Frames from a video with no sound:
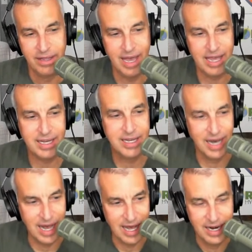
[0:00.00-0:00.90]
Thank
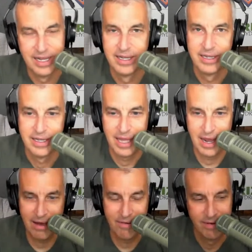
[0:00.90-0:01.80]
God. You
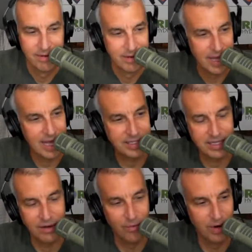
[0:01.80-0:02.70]
know, that's
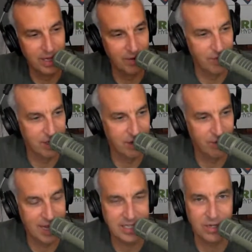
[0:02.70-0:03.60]
a really, really
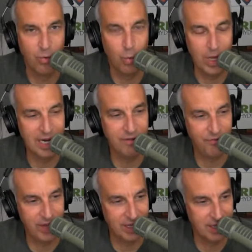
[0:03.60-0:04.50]
great. That's a winning
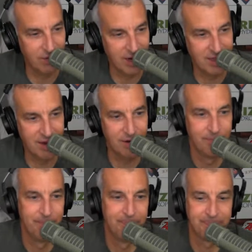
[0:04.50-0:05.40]
feeling right there.
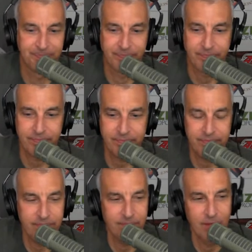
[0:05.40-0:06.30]

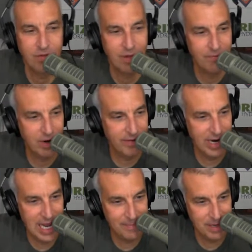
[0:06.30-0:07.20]
So I'm very,
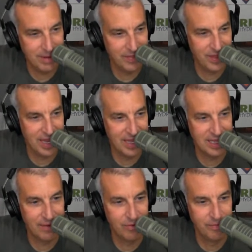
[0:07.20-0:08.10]
very happy about that.
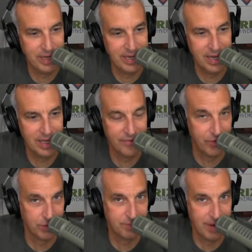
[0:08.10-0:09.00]
That will be the
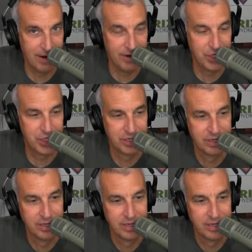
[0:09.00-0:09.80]
first marriage.